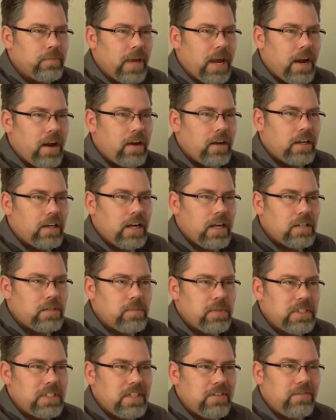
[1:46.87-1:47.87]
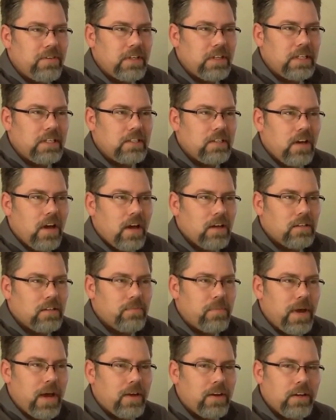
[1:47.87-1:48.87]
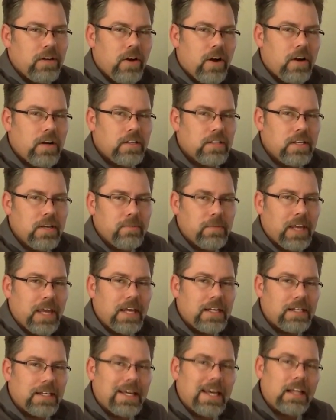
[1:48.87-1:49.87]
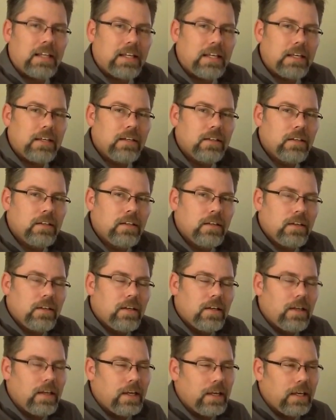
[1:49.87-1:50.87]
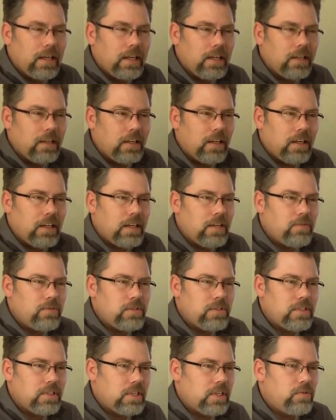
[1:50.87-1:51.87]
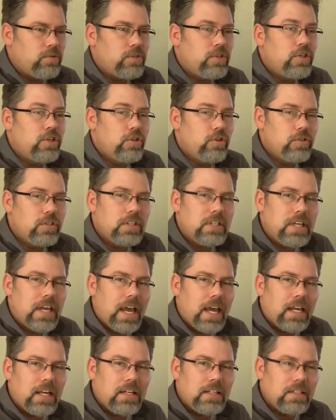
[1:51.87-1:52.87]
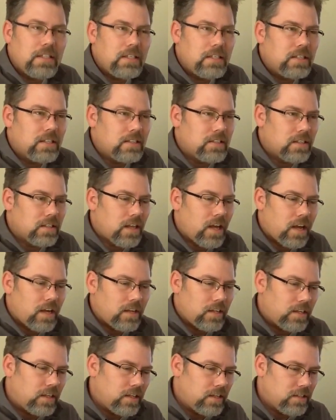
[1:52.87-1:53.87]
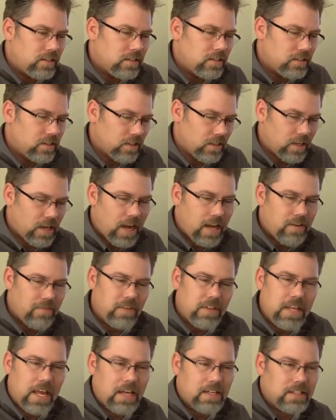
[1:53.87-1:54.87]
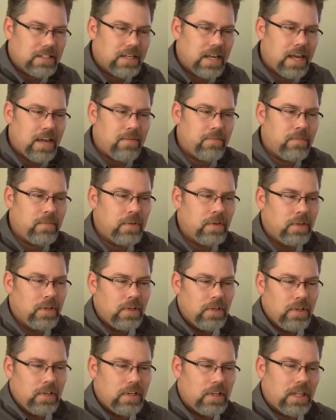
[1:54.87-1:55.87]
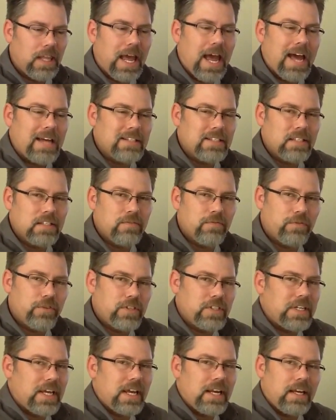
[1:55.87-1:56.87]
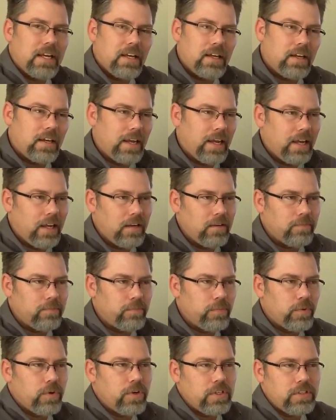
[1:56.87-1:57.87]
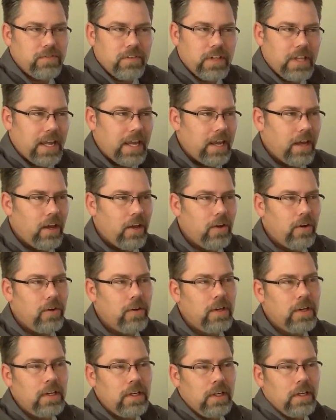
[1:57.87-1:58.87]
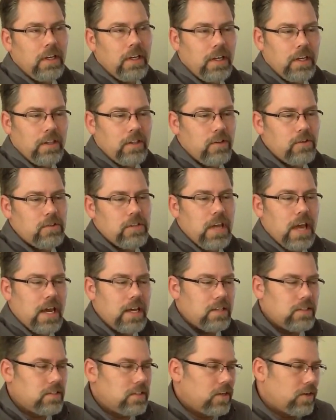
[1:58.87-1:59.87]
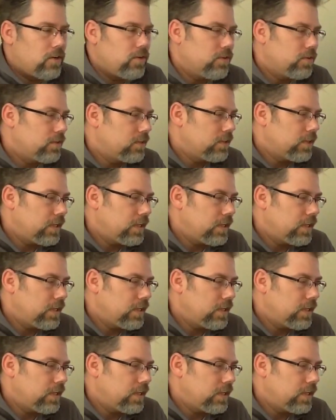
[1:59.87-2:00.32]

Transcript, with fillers: Eric and I specifically talked about an artist named Ken Kelly, and he was huge in the 80s. He does a lot of, he's kind of in that same class as Frazetta and Boris Vallejo and those guys. So